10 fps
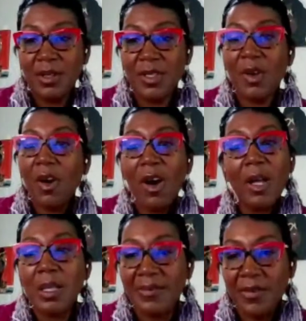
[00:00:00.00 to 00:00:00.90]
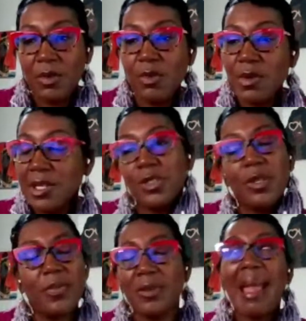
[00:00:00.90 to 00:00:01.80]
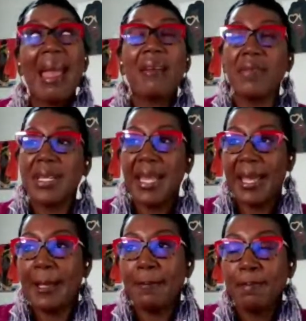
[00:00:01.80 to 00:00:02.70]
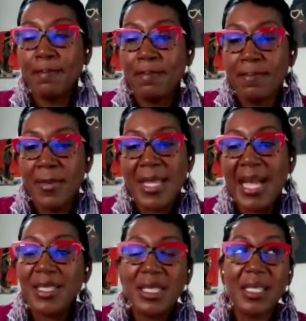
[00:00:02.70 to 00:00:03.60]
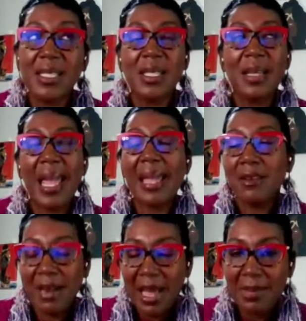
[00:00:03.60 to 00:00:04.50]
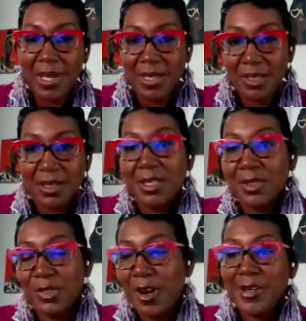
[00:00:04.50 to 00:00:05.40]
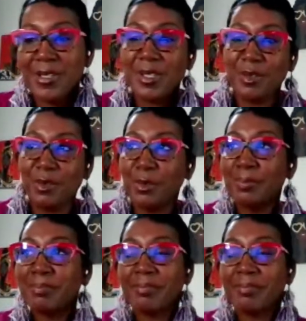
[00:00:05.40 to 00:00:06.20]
to all of you who contribute every day, not just the 8 or 9 months our children are in school.